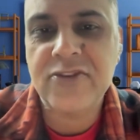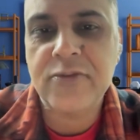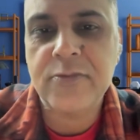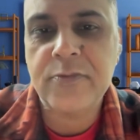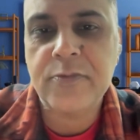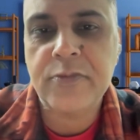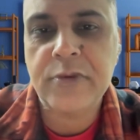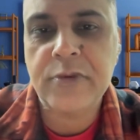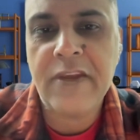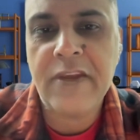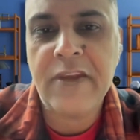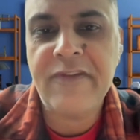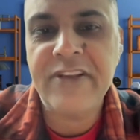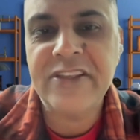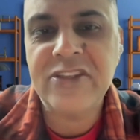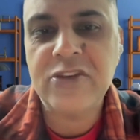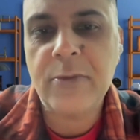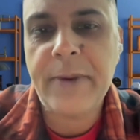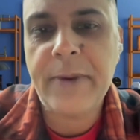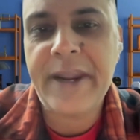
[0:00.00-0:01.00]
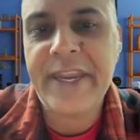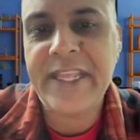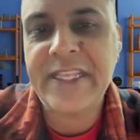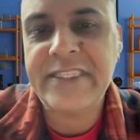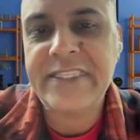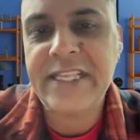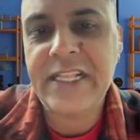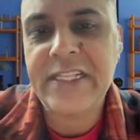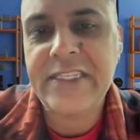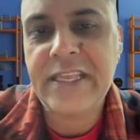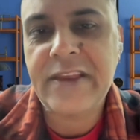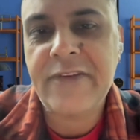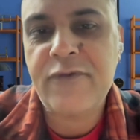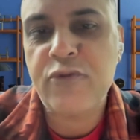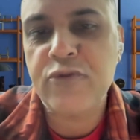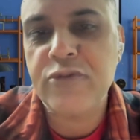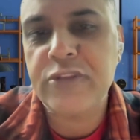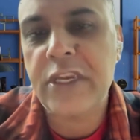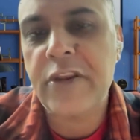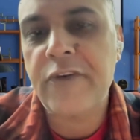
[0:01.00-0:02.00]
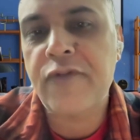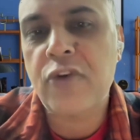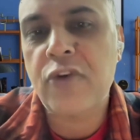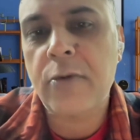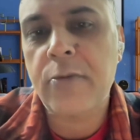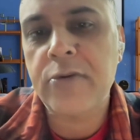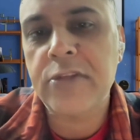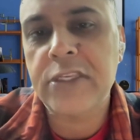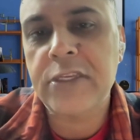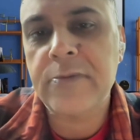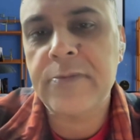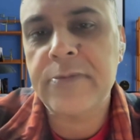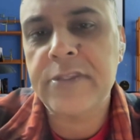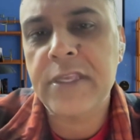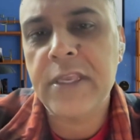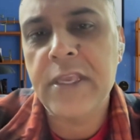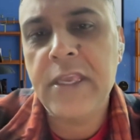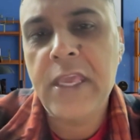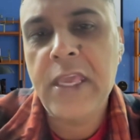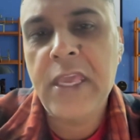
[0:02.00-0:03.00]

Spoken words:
So every somatic cells have two set of chromosomes,